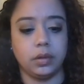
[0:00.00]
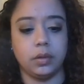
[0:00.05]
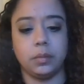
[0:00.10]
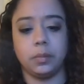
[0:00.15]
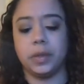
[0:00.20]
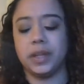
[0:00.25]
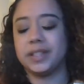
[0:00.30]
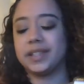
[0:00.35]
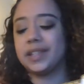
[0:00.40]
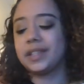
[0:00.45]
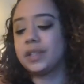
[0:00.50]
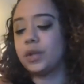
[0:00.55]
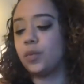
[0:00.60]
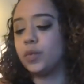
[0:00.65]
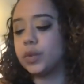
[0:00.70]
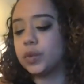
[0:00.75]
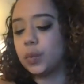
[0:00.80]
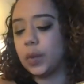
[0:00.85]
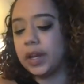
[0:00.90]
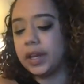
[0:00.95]
But it's like
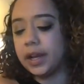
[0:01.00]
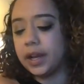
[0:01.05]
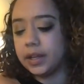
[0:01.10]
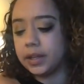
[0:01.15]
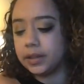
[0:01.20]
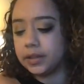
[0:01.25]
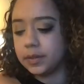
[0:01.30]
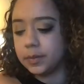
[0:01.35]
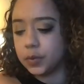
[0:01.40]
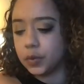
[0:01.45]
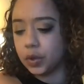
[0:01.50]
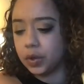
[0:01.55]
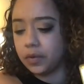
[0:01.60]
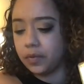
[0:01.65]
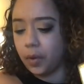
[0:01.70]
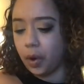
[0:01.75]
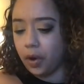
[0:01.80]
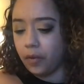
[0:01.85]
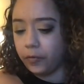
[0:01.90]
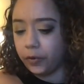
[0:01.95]
someone's waiting on some sort
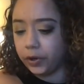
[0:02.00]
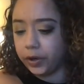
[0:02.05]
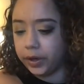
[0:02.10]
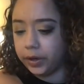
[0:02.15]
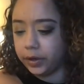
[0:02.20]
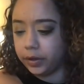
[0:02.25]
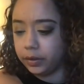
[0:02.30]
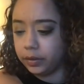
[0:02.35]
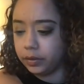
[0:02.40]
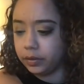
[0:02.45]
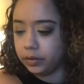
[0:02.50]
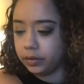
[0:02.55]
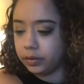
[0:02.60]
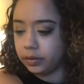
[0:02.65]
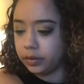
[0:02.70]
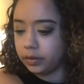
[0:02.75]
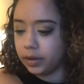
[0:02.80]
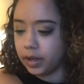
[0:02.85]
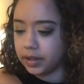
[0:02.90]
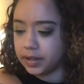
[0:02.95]
of offer here
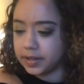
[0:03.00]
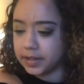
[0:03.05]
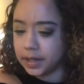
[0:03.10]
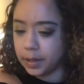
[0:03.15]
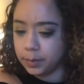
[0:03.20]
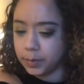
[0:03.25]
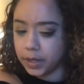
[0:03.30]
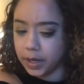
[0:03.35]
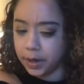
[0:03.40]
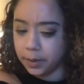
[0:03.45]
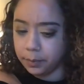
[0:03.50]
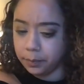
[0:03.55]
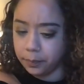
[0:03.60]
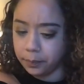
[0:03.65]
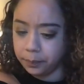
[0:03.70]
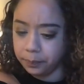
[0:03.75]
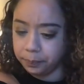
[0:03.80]
at the same time.